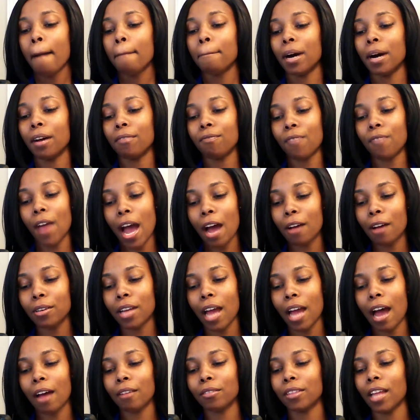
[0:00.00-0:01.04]
but found
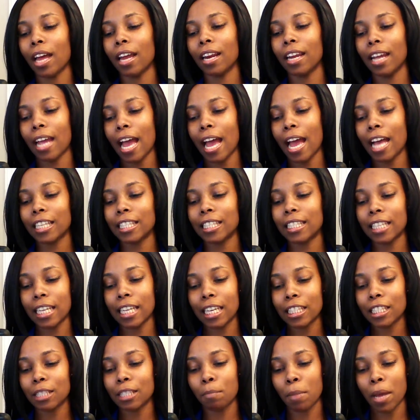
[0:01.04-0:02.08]
out that it has
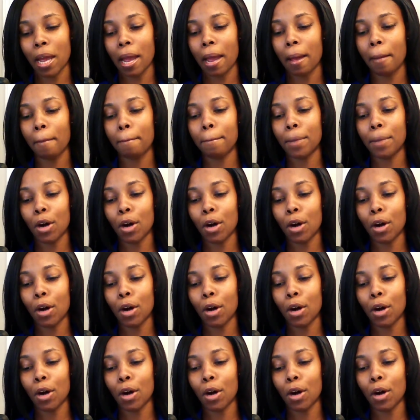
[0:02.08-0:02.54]
since been